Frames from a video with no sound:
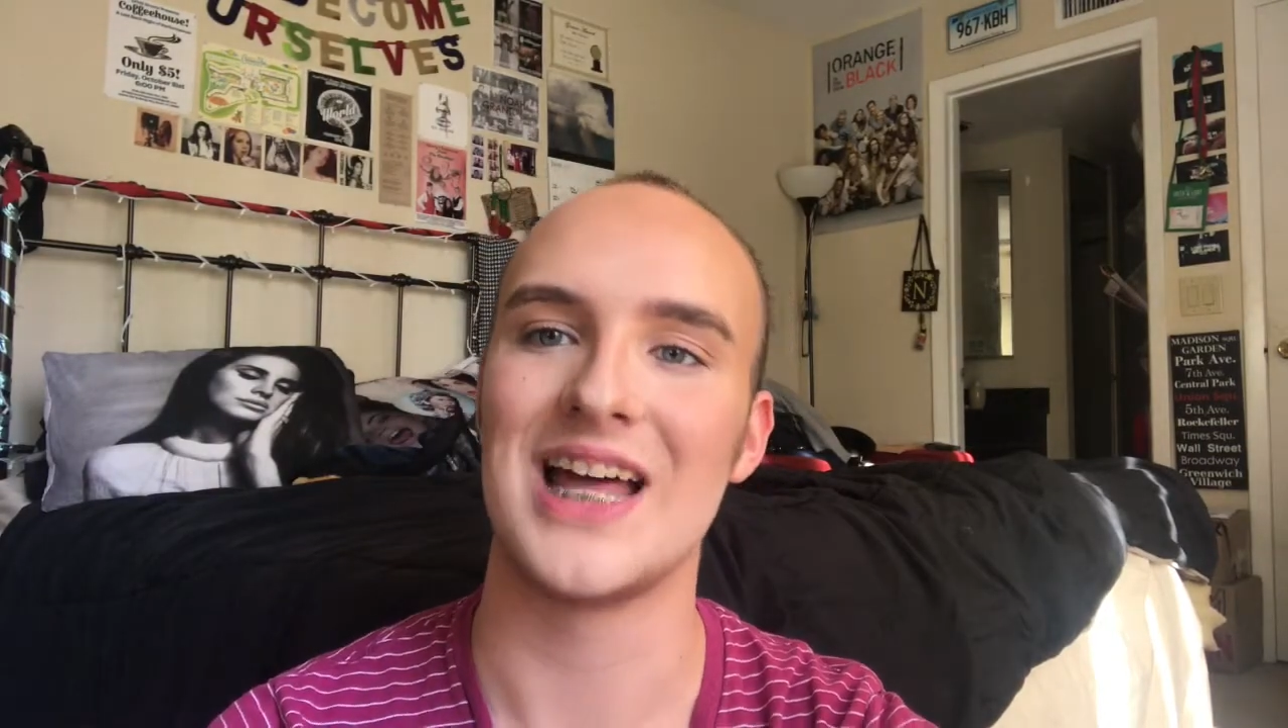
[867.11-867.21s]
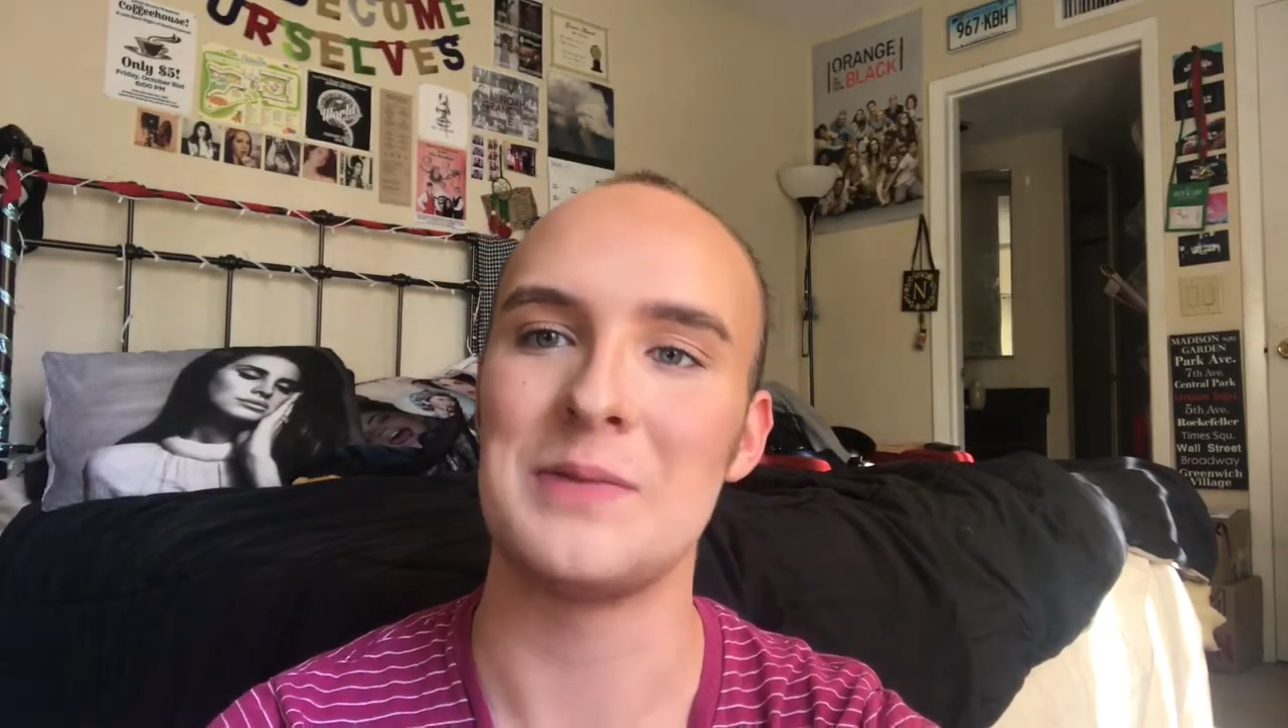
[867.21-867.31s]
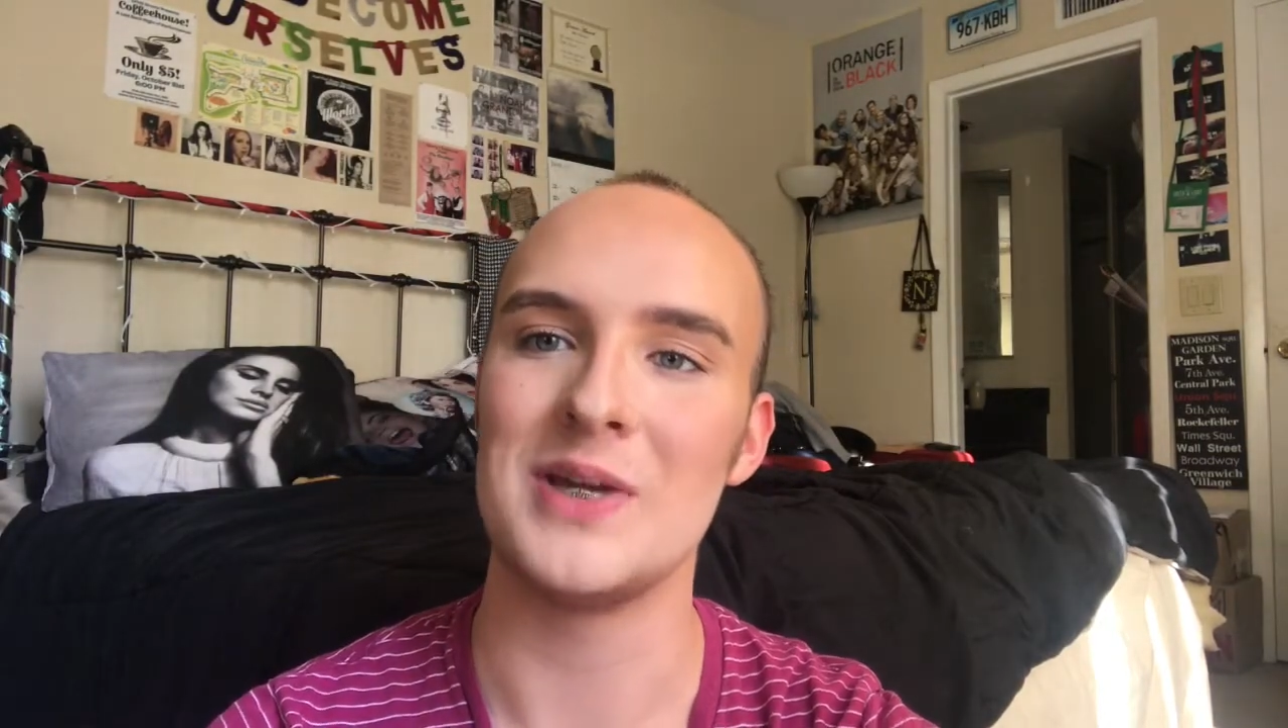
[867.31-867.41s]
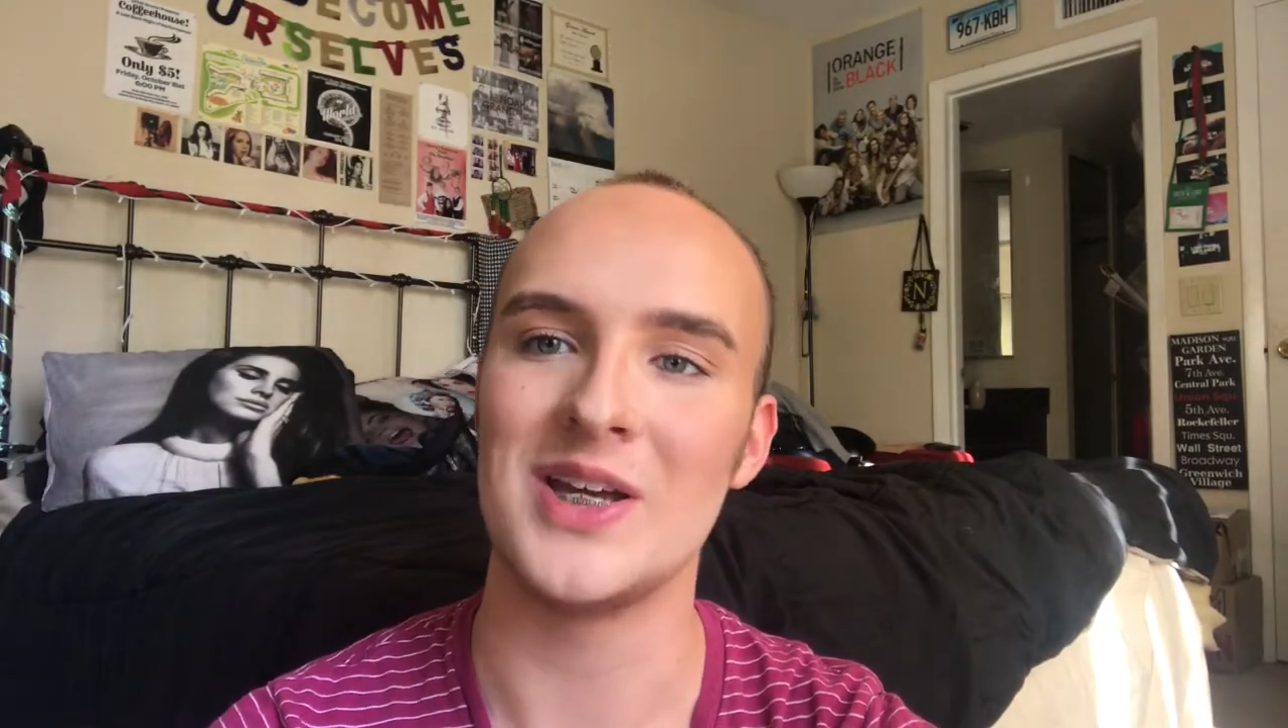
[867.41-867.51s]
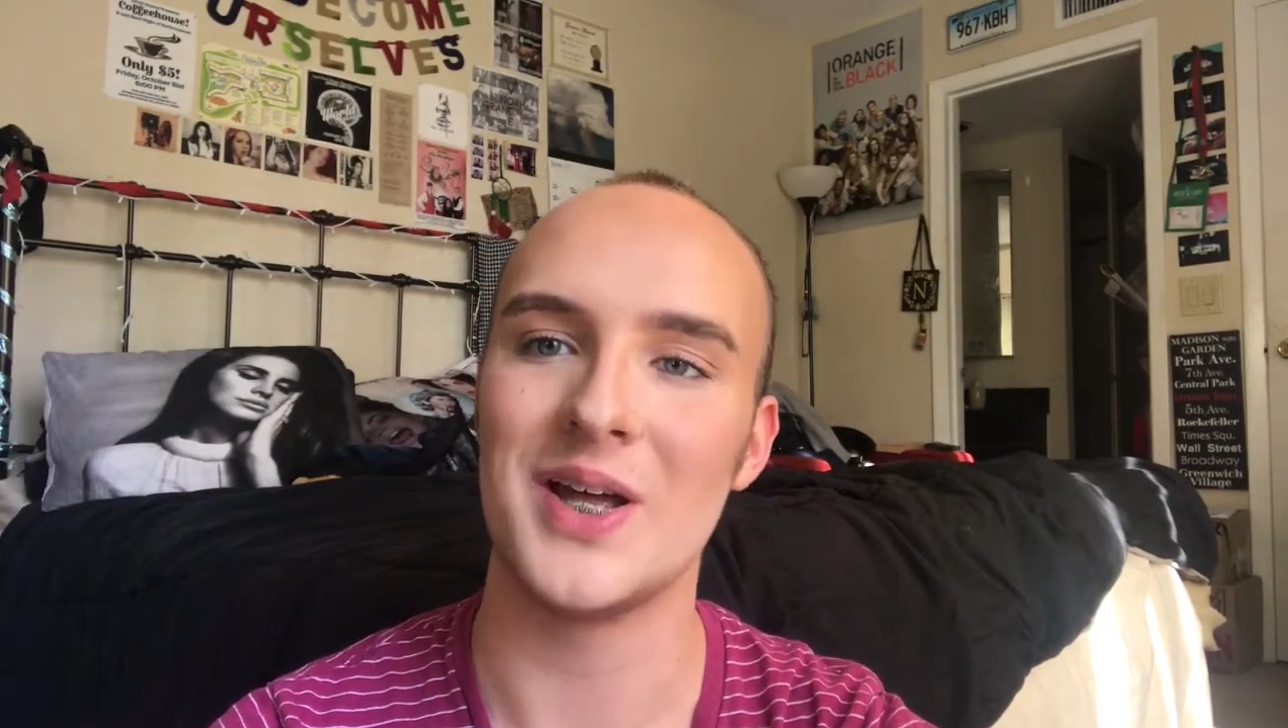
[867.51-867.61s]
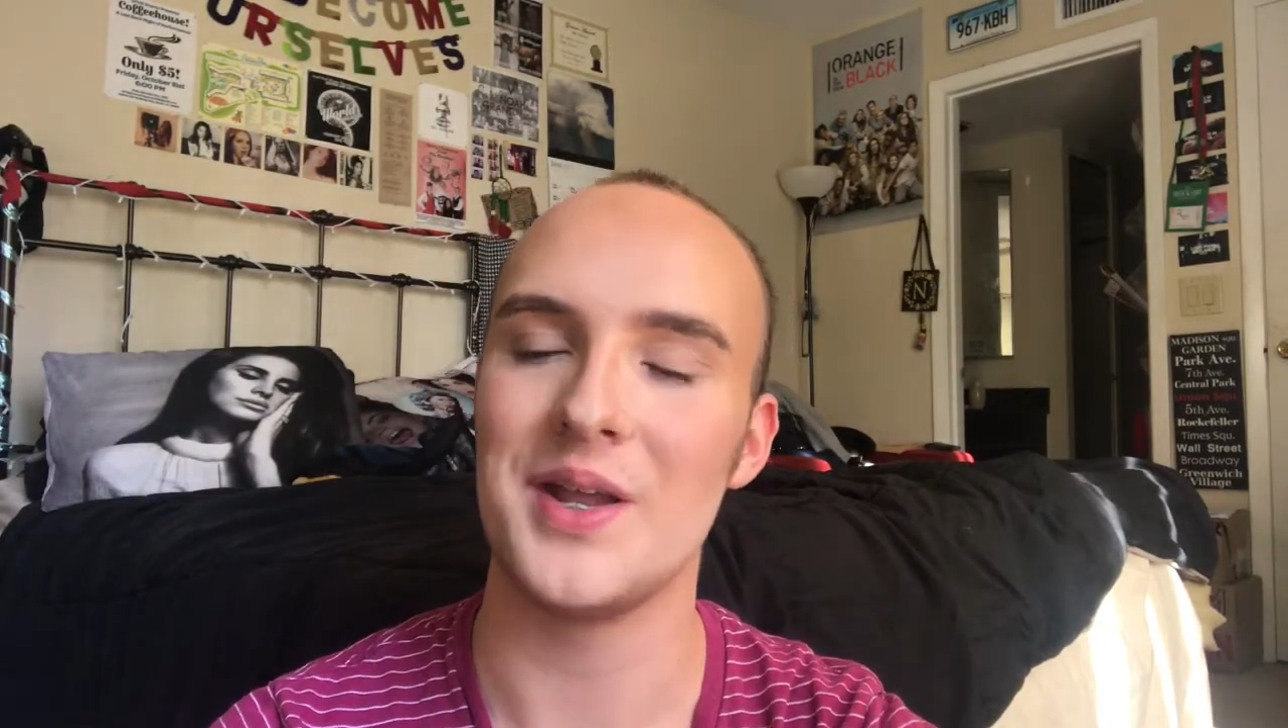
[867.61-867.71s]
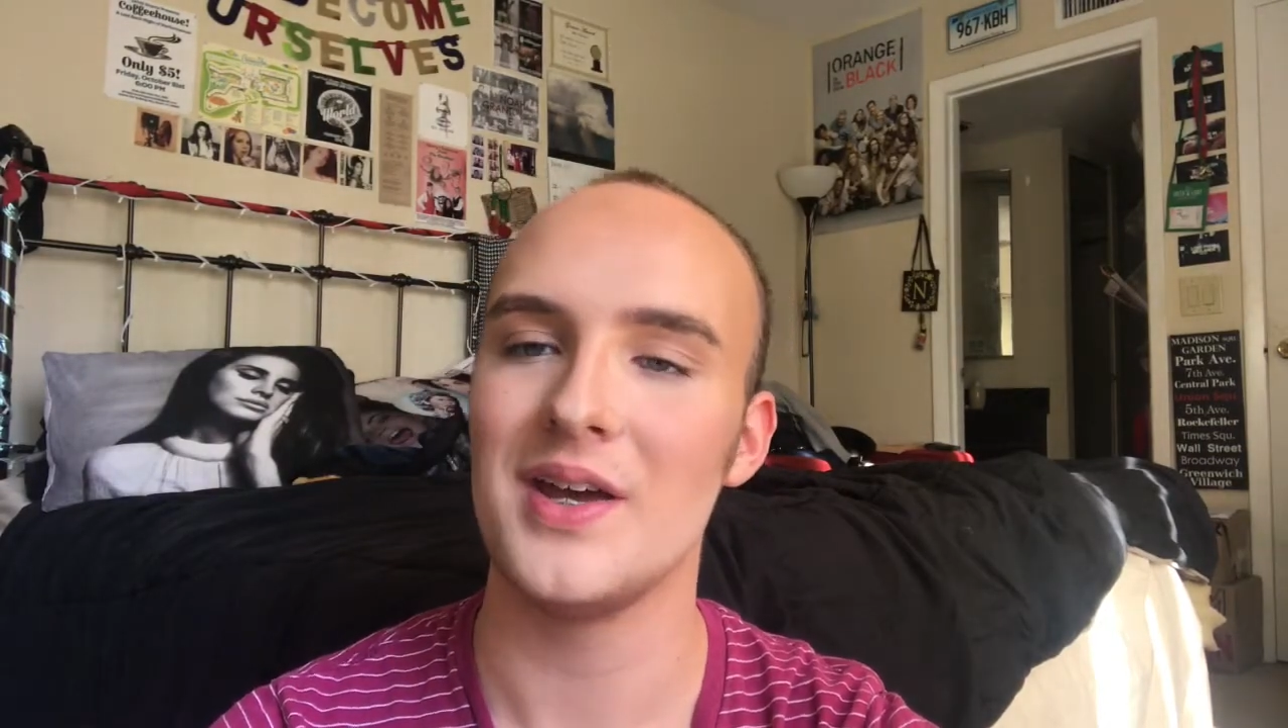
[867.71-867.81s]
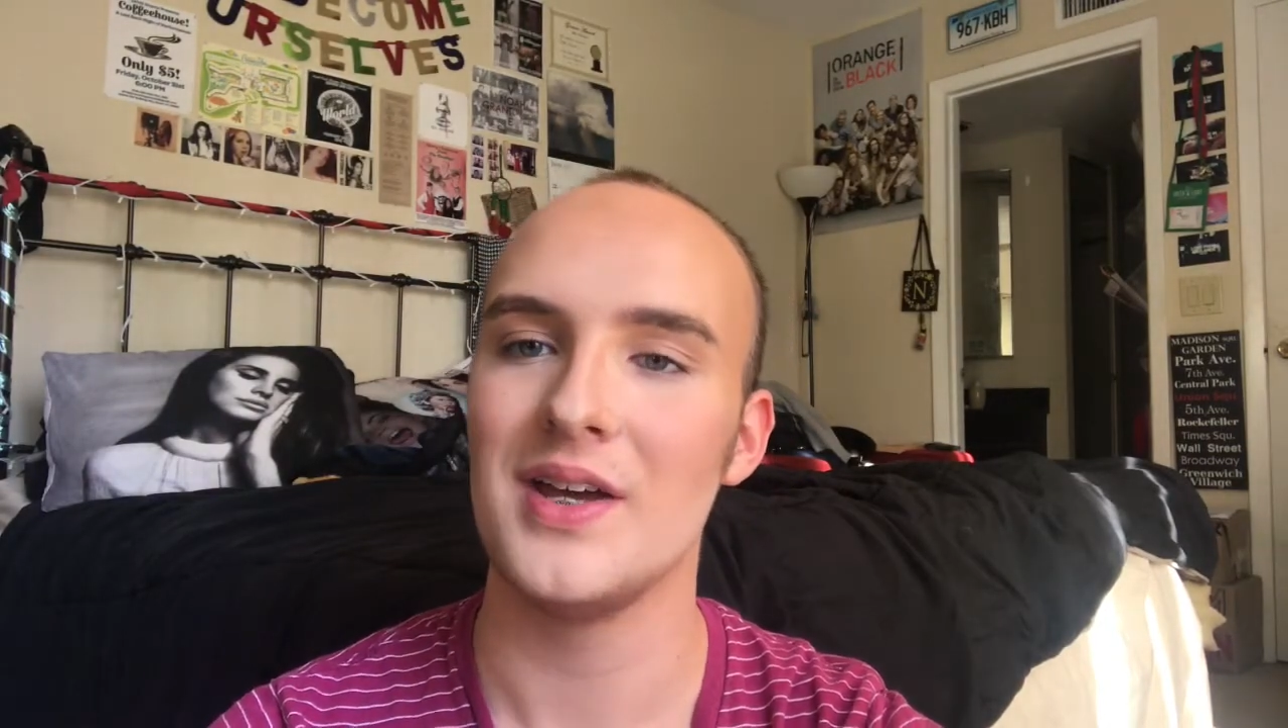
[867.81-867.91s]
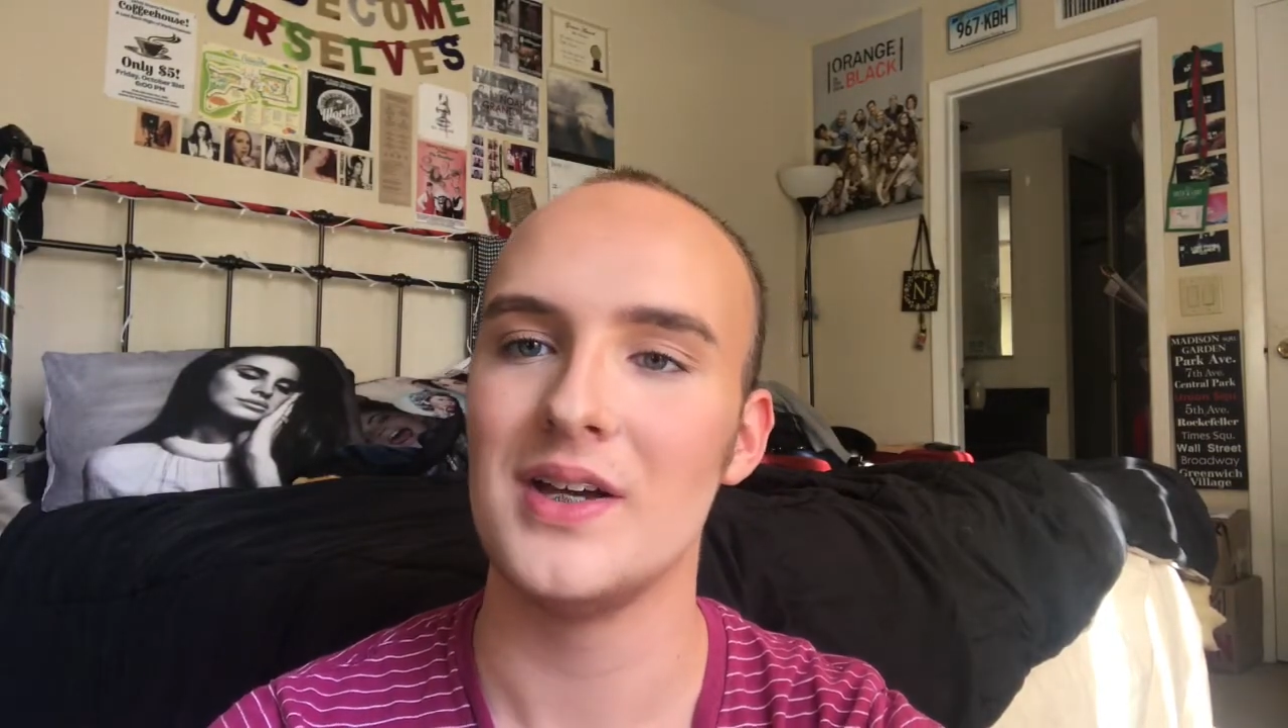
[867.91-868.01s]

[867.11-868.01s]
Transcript: That'd be good.